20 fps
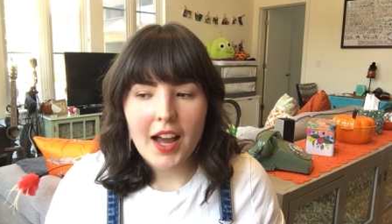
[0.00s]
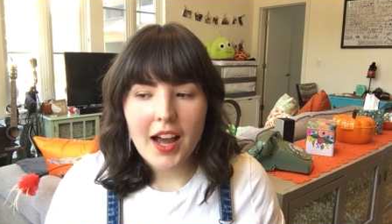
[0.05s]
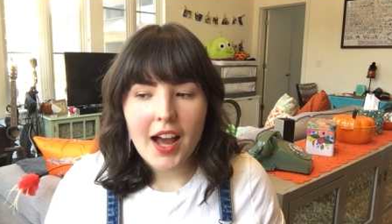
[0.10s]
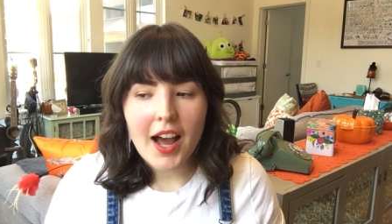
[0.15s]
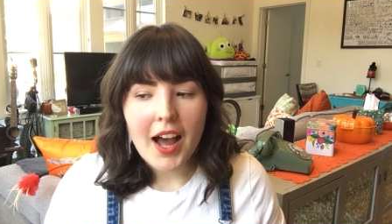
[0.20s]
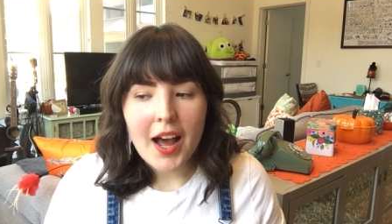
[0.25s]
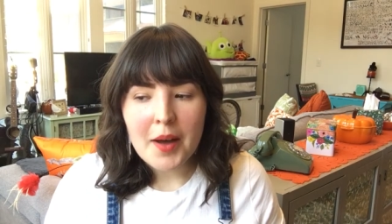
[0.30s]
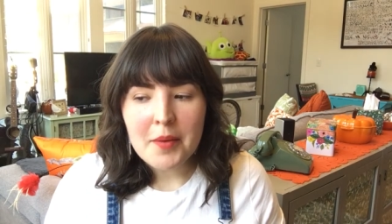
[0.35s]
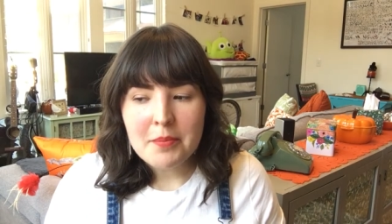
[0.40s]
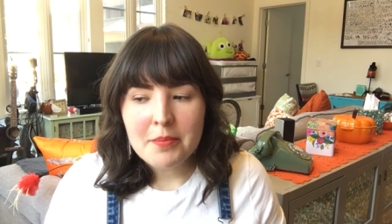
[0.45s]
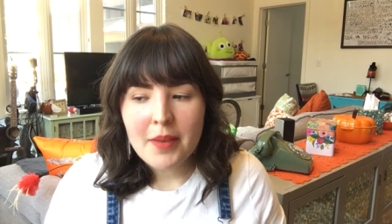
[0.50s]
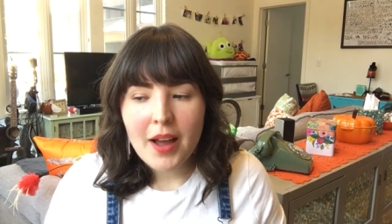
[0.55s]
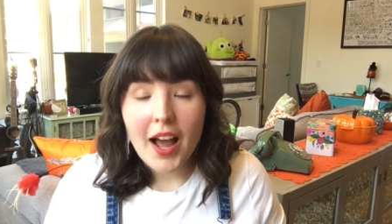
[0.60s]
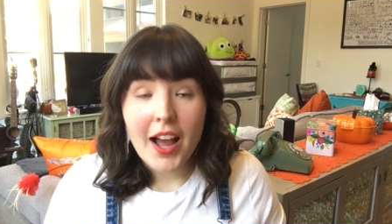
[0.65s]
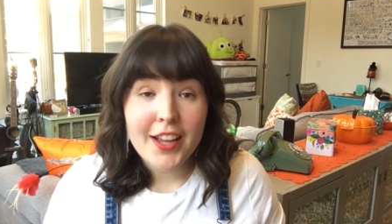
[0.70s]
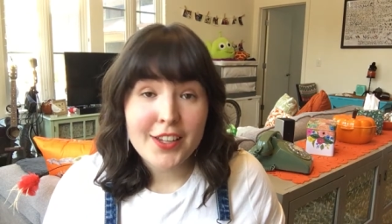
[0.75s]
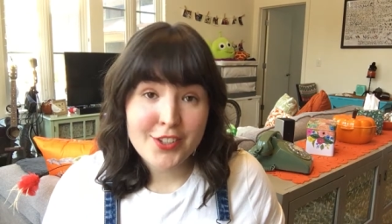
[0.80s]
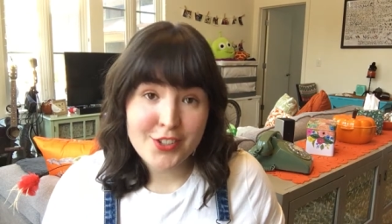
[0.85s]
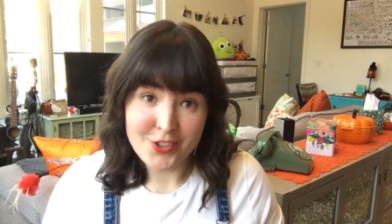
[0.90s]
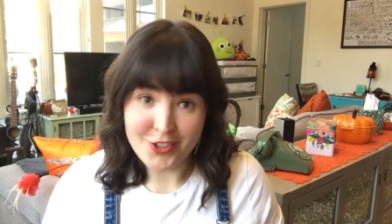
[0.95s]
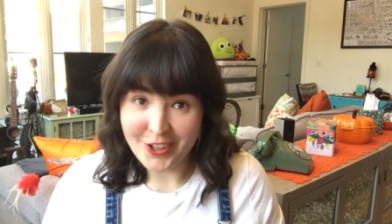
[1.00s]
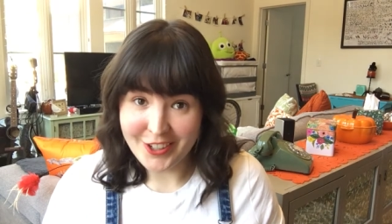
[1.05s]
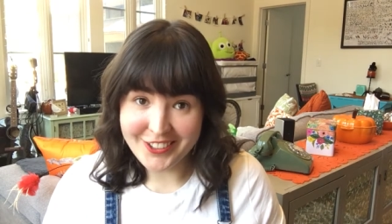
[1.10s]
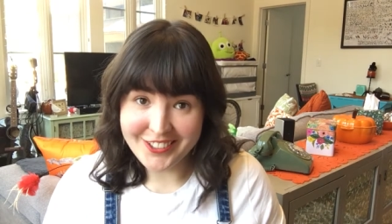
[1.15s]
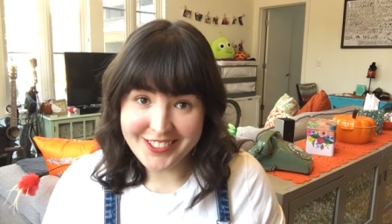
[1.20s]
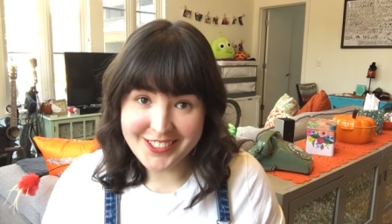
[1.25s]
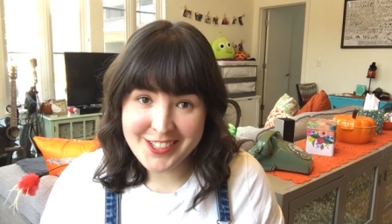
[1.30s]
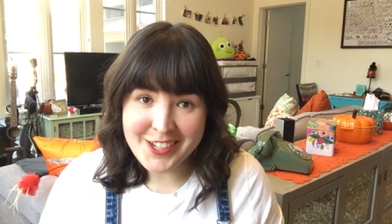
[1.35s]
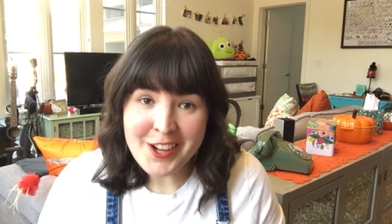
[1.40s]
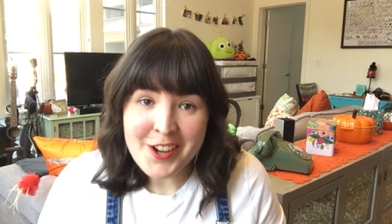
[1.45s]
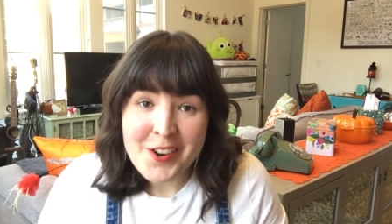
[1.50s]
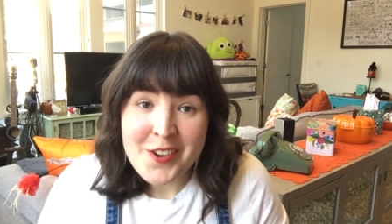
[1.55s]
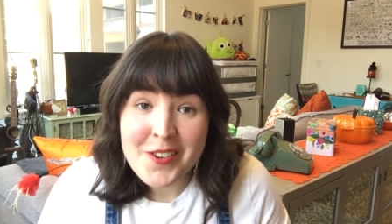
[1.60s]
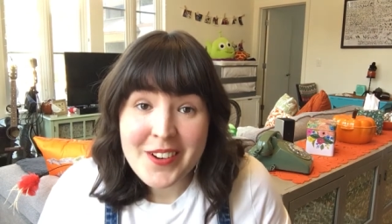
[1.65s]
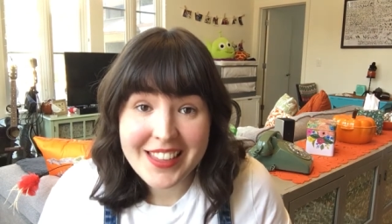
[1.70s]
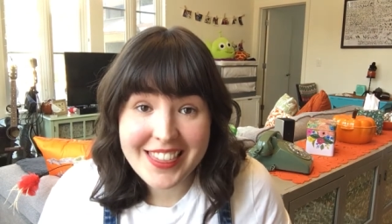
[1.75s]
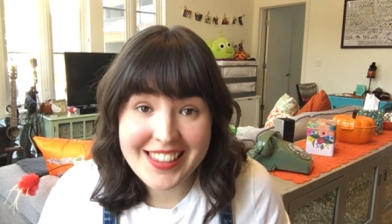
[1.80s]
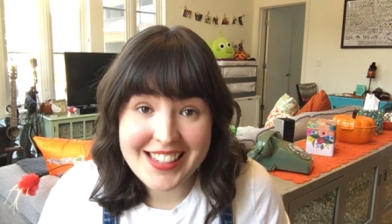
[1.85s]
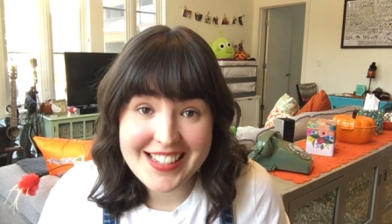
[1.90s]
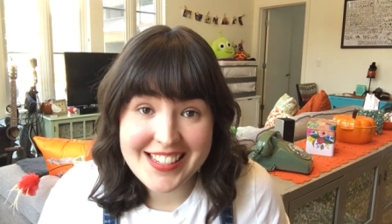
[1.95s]
I struggled
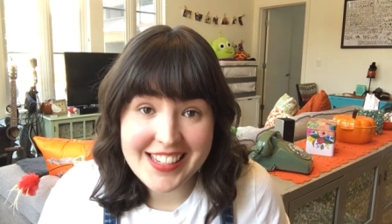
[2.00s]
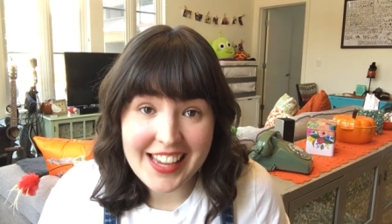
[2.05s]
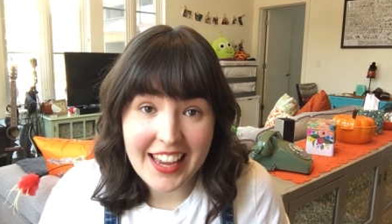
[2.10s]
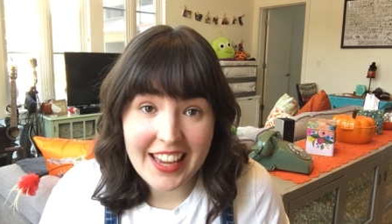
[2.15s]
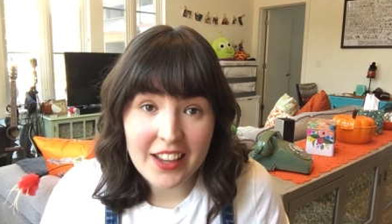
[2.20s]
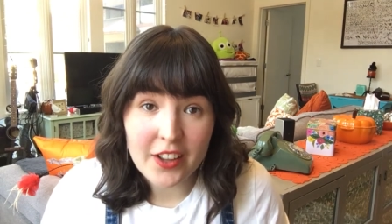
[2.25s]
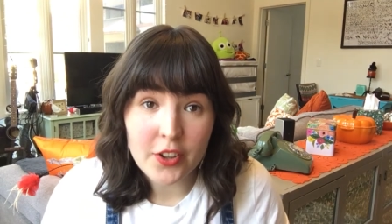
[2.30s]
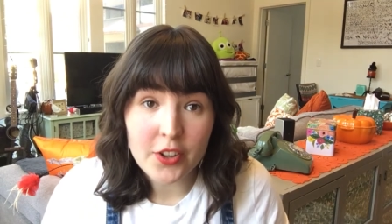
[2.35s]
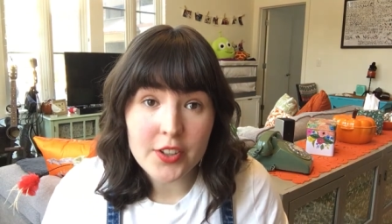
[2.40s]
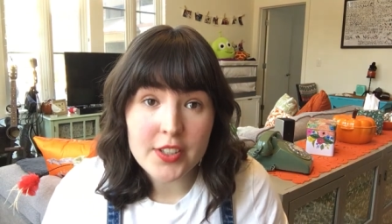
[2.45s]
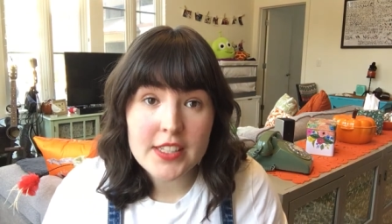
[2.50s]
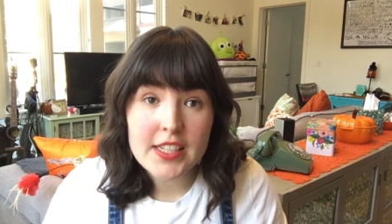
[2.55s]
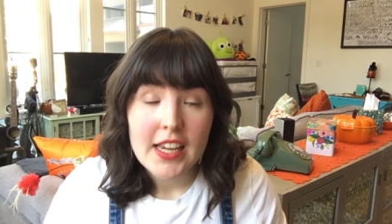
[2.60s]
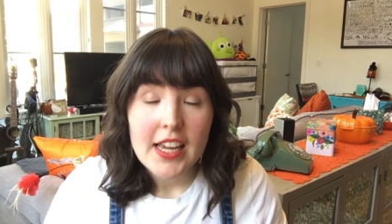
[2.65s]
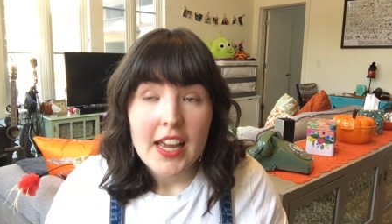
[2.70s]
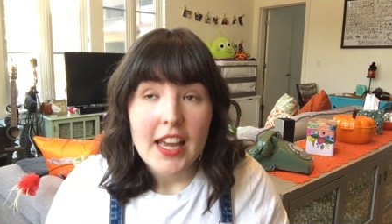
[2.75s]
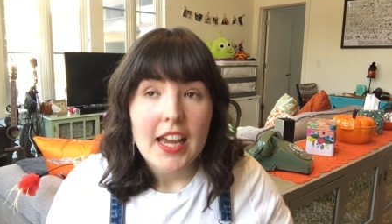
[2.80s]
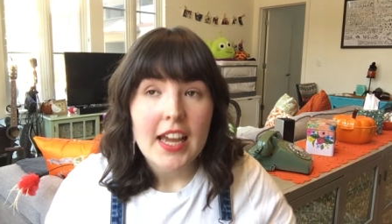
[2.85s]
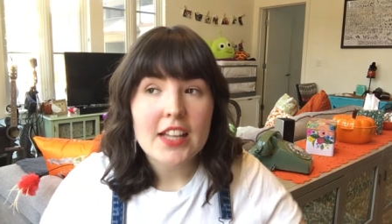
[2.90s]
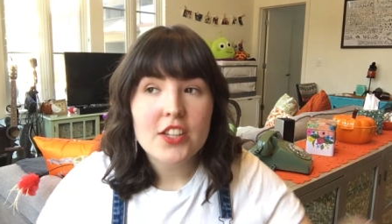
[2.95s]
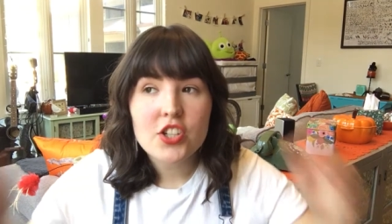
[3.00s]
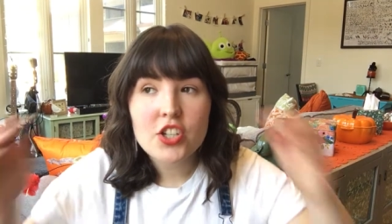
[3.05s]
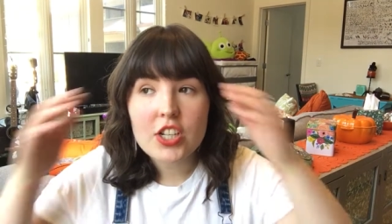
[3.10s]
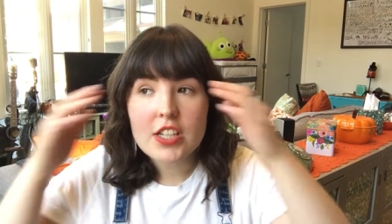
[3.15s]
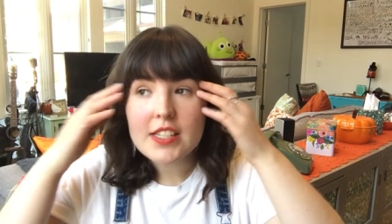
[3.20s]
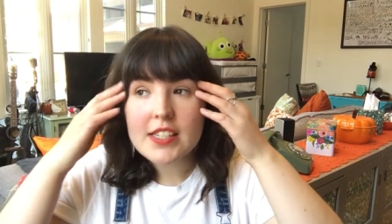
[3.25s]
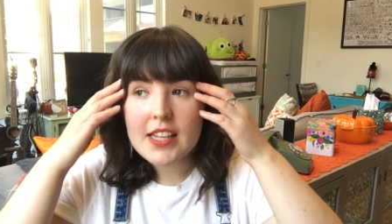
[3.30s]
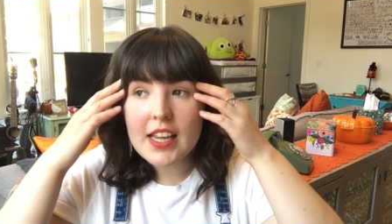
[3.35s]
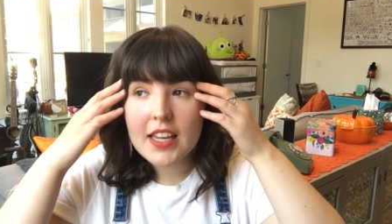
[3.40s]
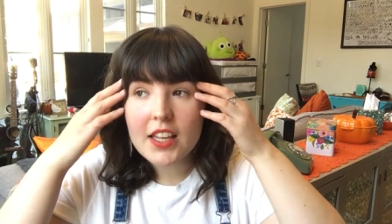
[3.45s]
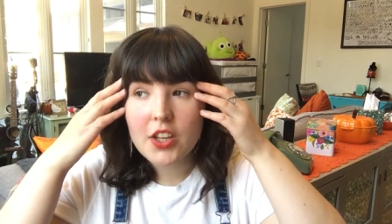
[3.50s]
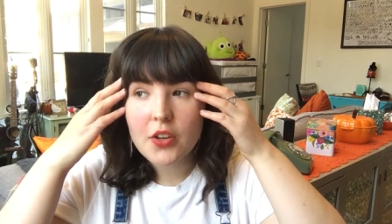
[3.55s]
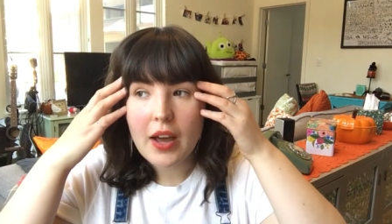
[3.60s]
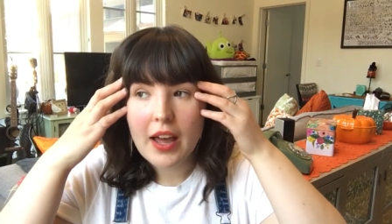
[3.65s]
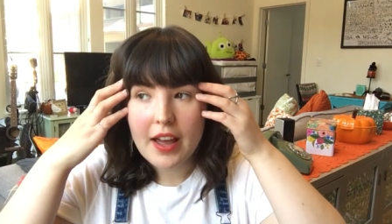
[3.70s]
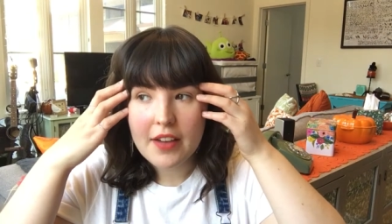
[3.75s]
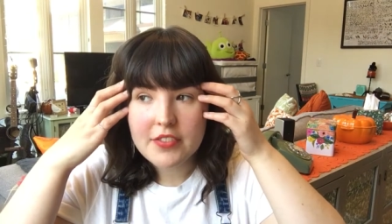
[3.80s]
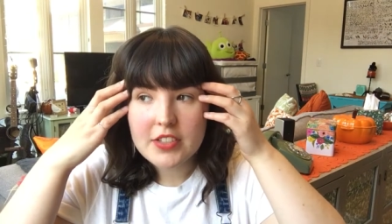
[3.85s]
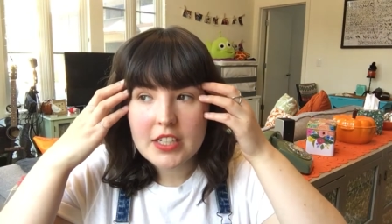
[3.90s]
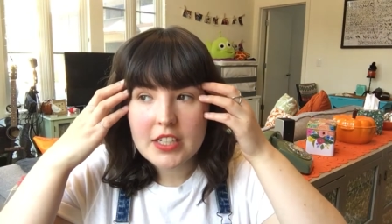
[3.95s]
with these angles. It's just like you have